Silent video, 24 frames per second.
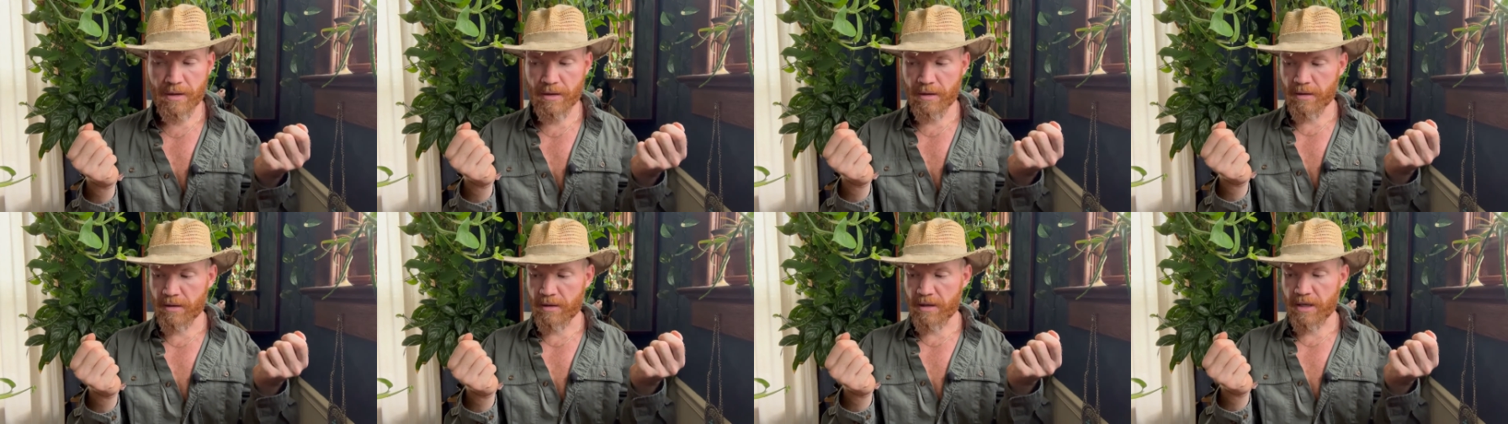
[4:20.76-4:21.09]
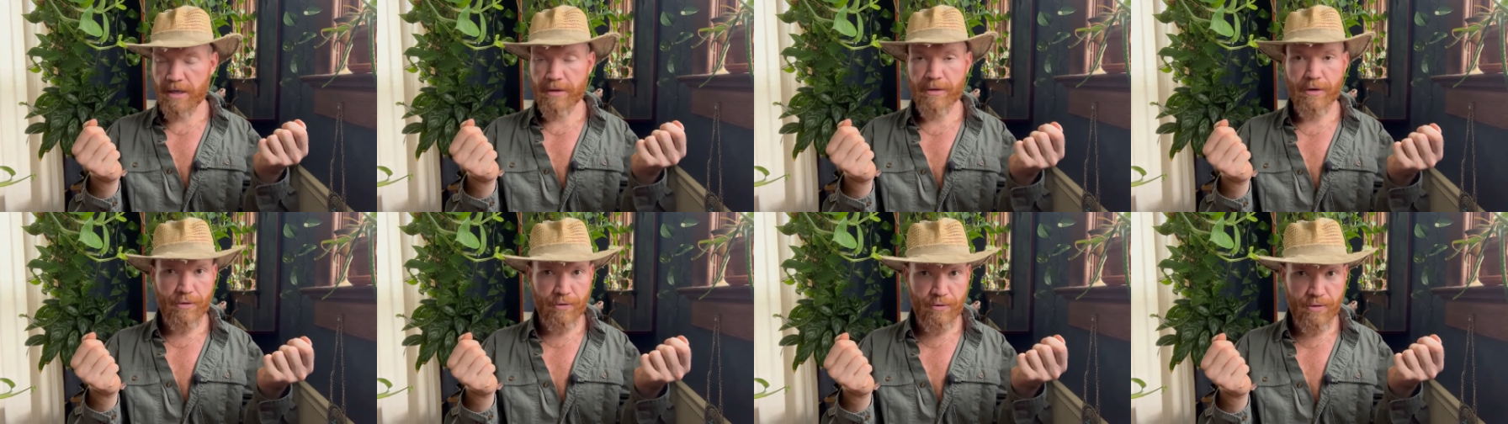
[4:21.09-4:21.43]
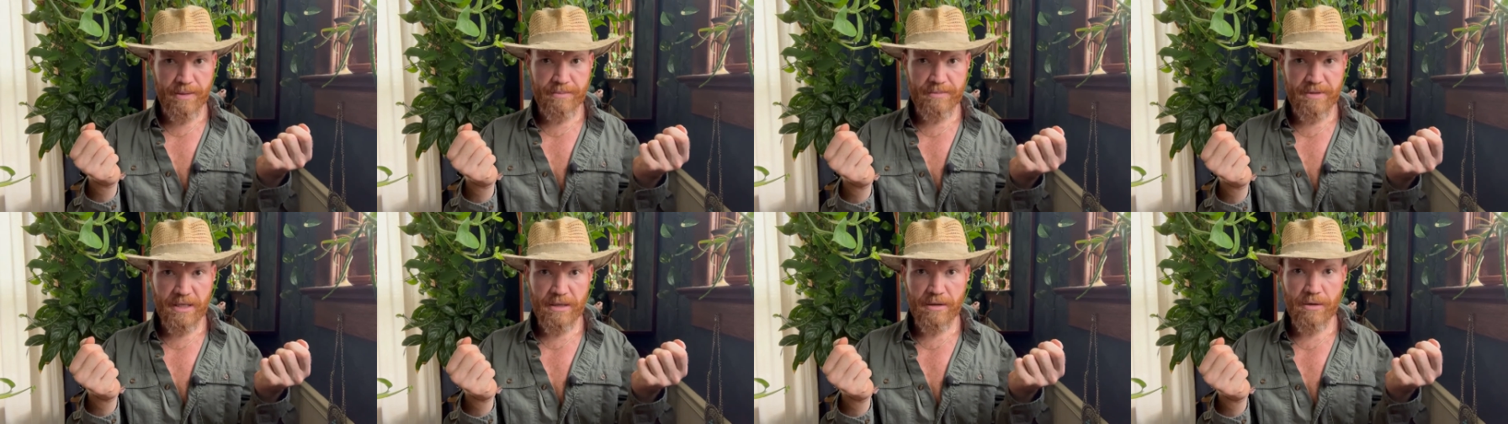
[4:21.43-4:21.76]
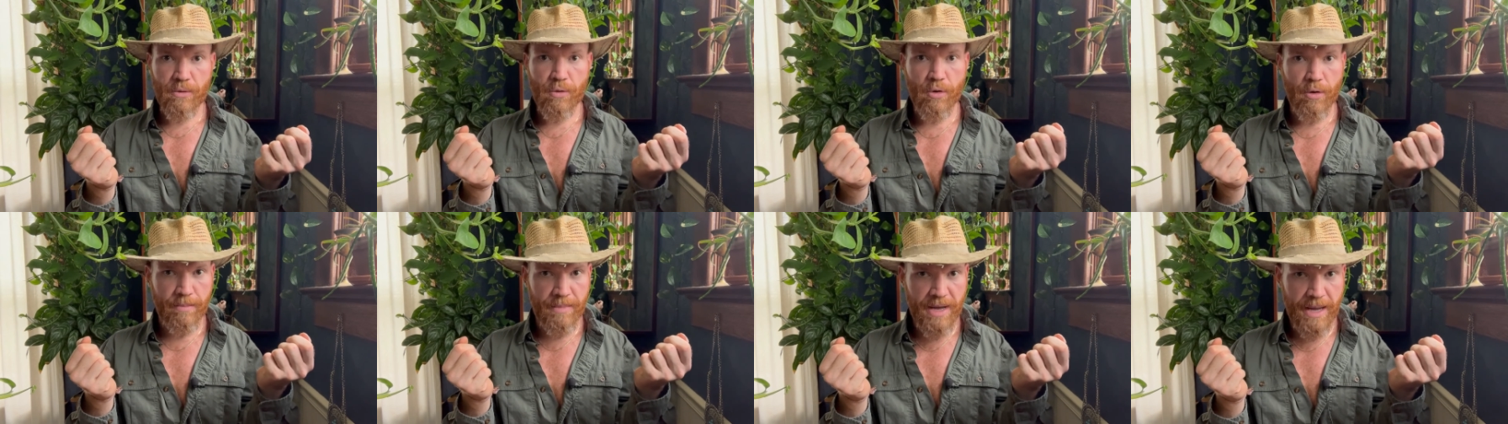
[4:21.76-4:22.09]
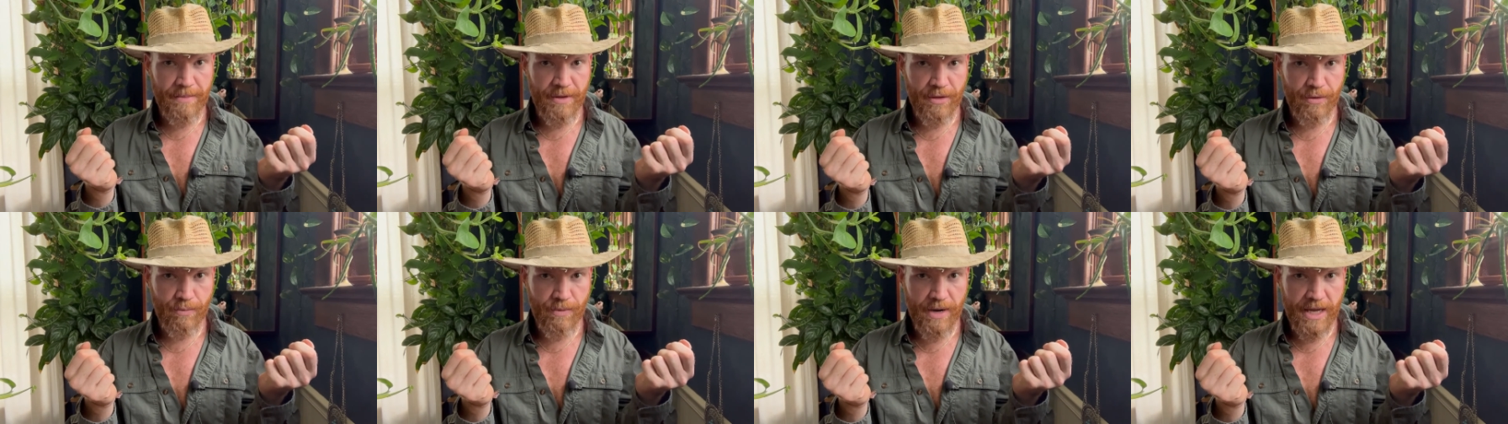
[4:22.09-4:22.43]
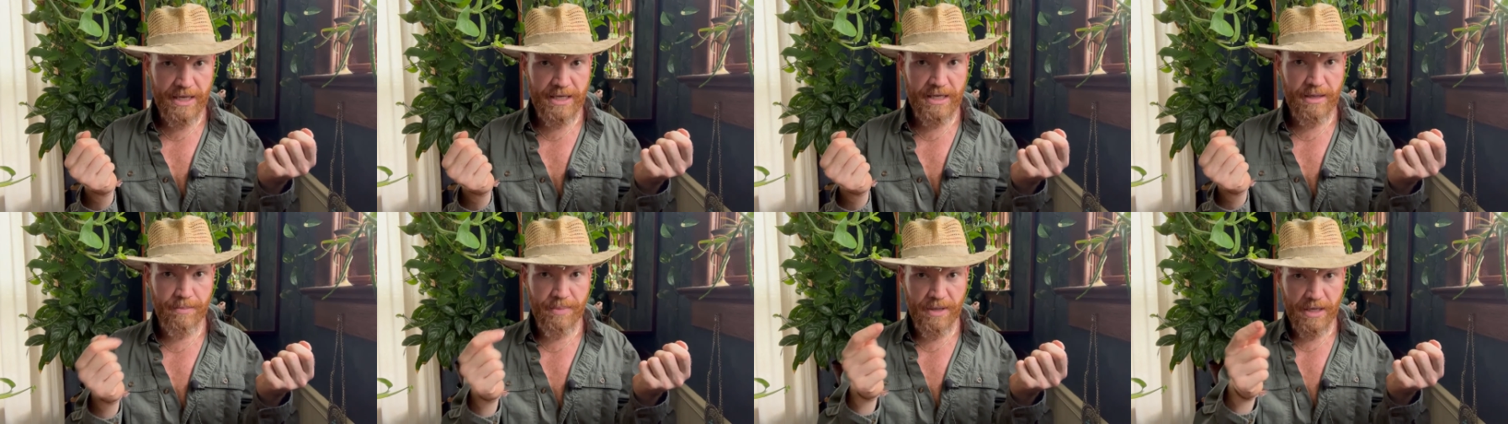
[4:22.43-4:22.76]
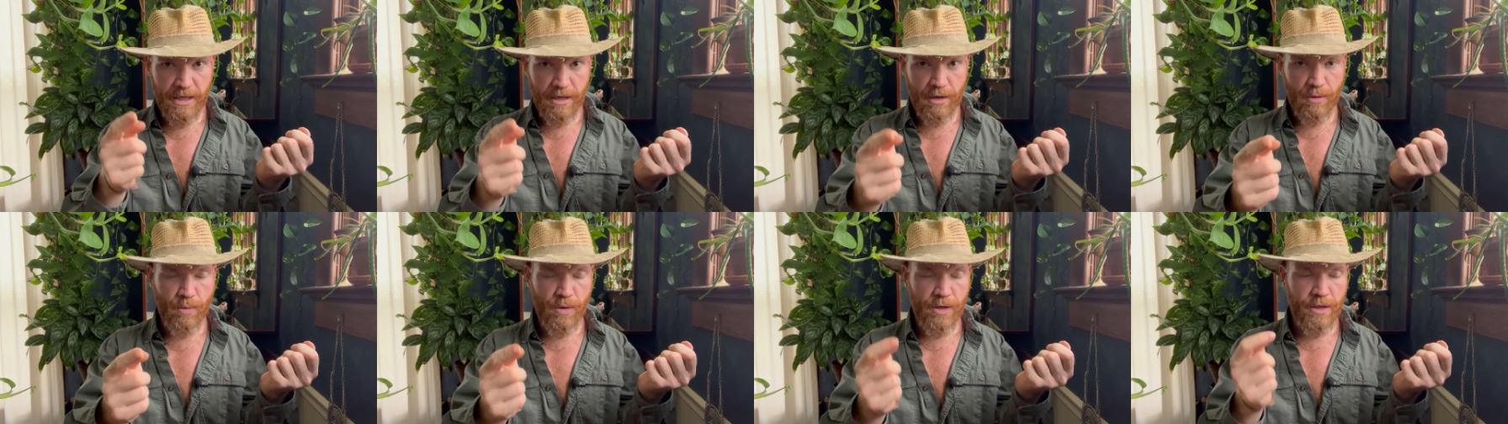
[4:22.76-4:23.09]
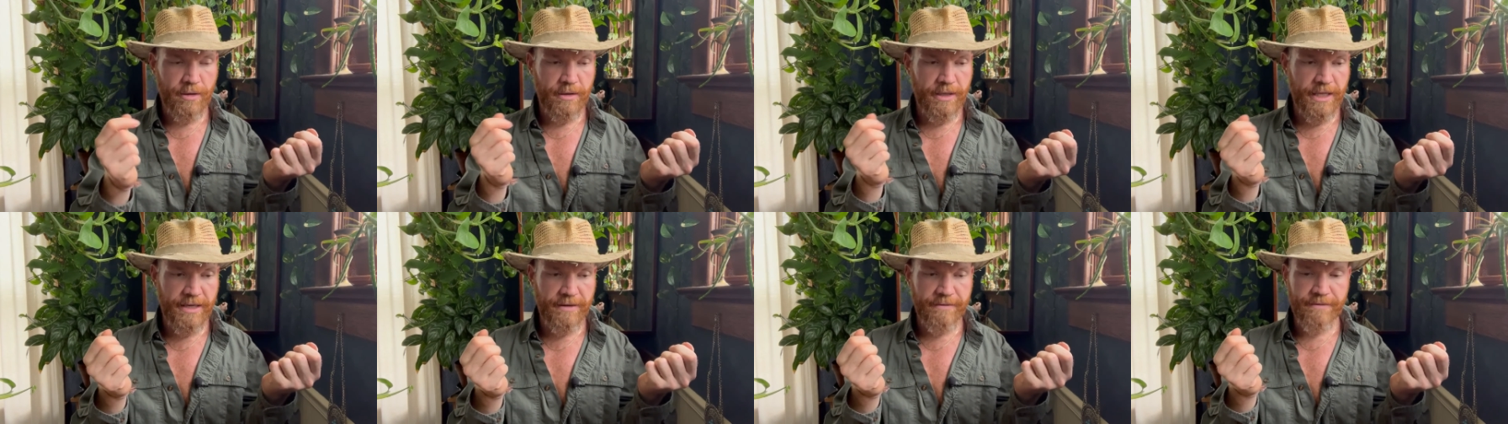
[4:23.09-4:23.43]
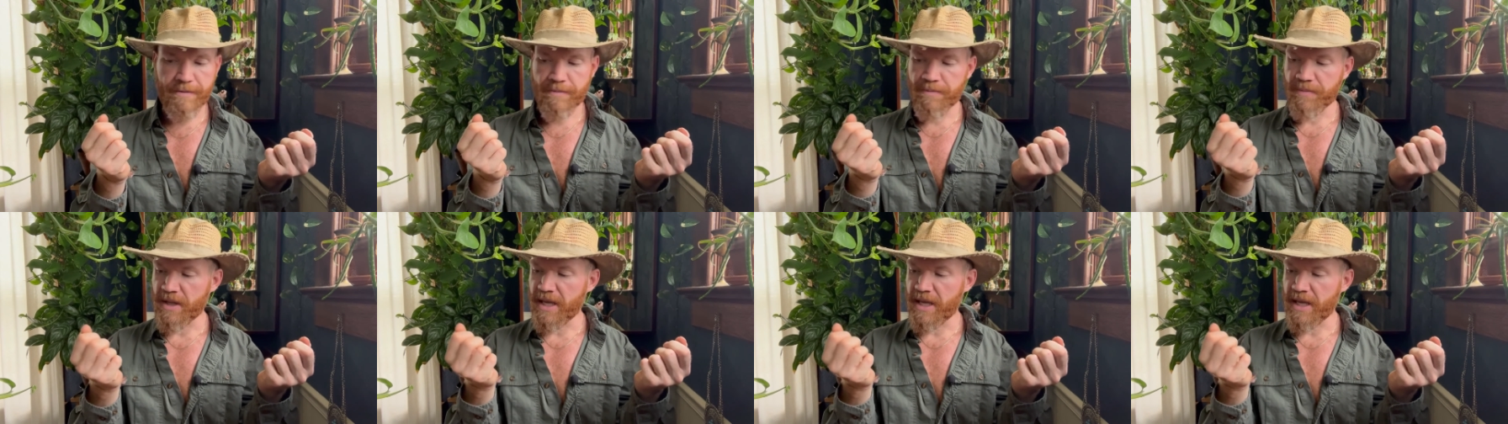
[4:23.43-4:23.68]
either crimson or mammoth red, depending on where you live,